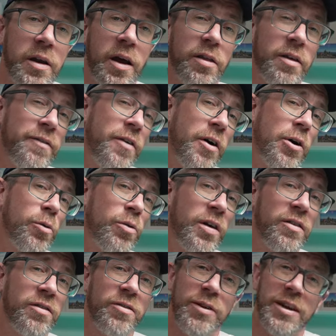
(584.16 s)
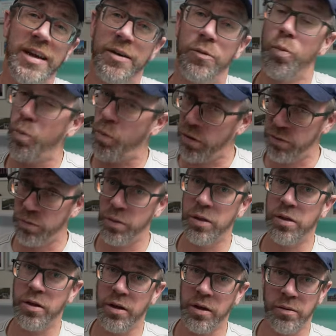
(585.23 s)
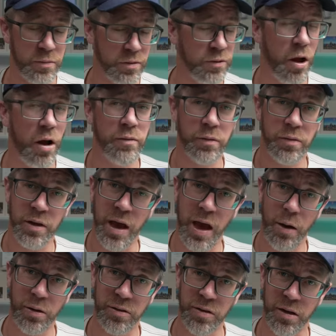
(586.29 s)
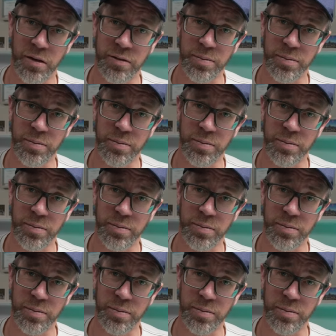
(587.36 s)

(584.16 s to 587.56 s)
Now, the final test we did was with the stove of the hour, so to